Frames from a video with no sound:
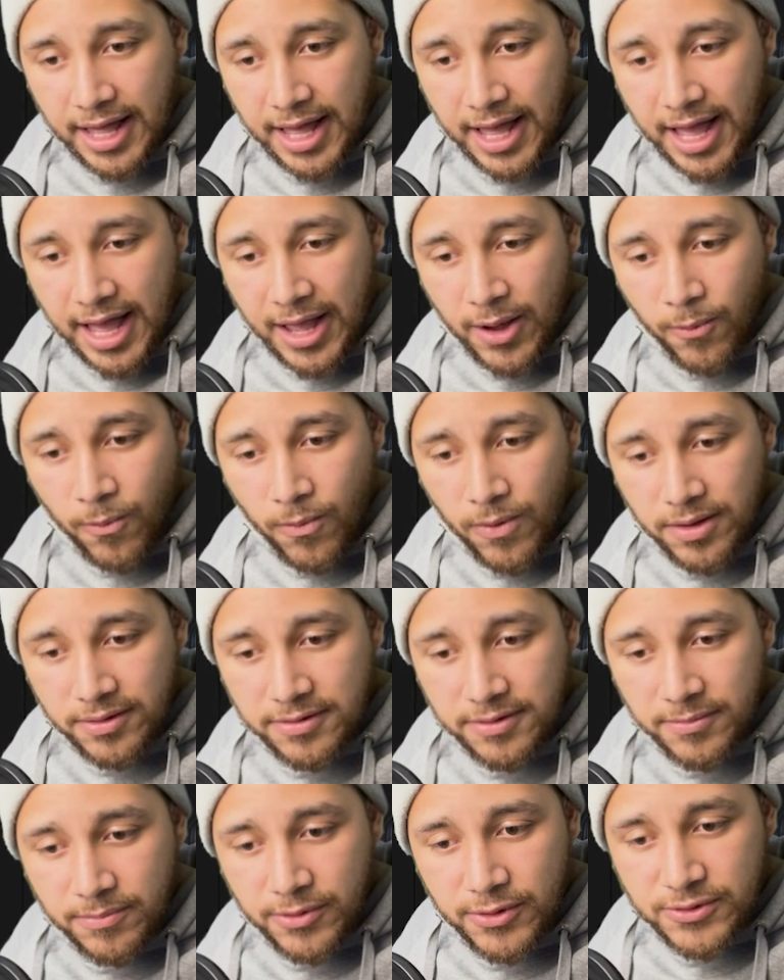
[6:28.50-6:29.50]
I
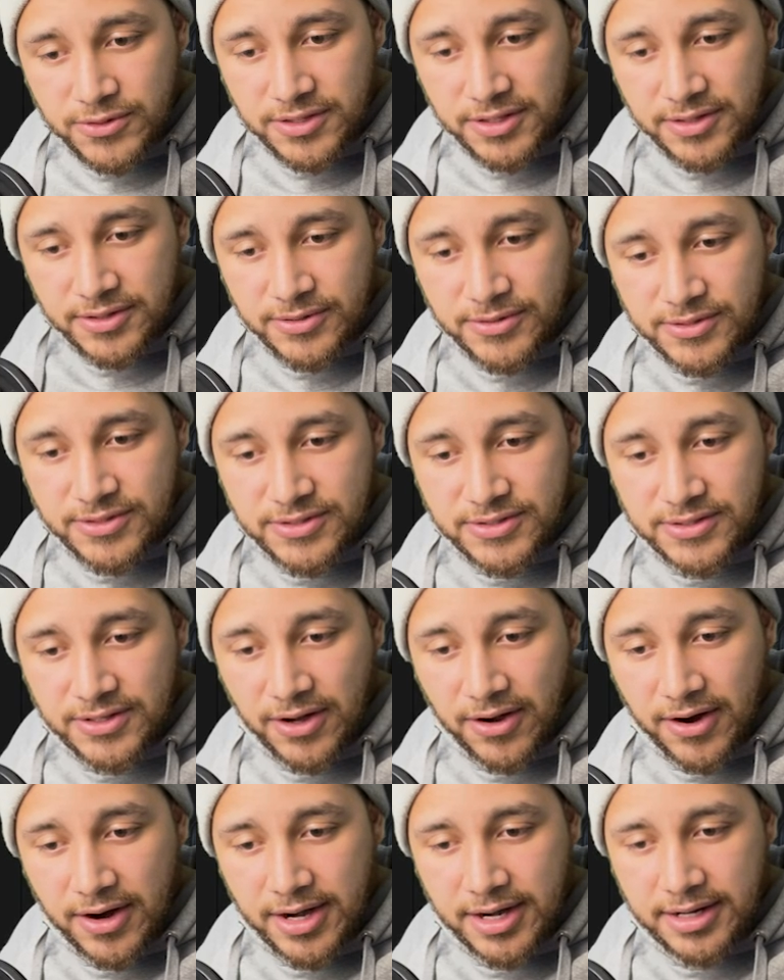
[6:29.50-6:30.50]
want the music to
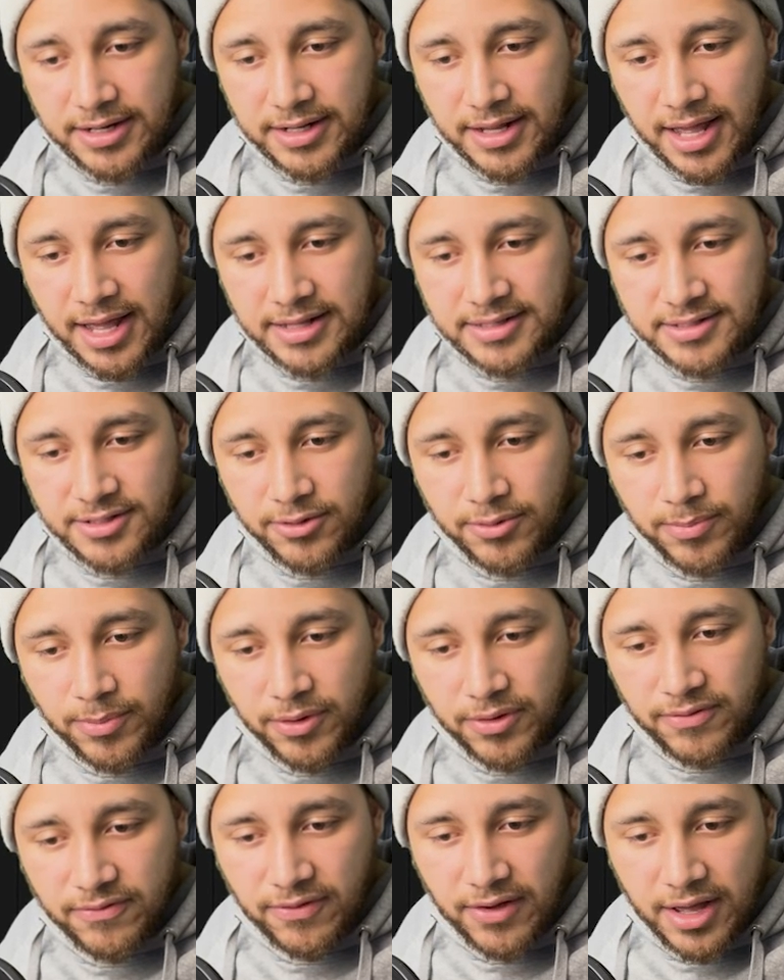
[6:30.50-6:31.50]
start at
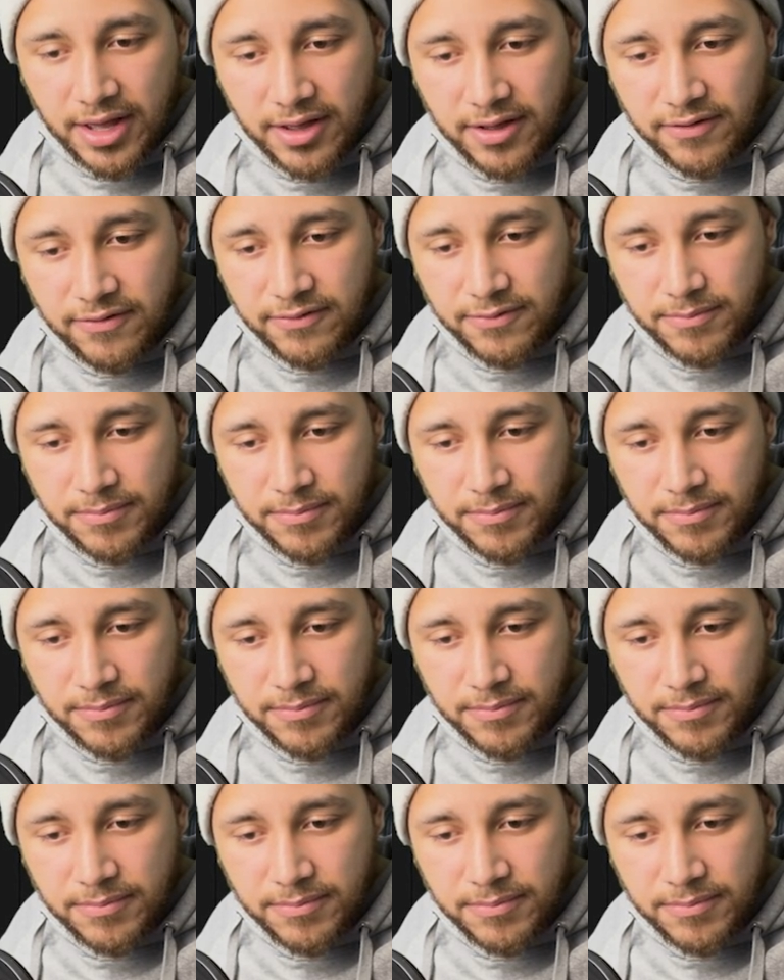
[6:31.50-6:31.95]
0.5,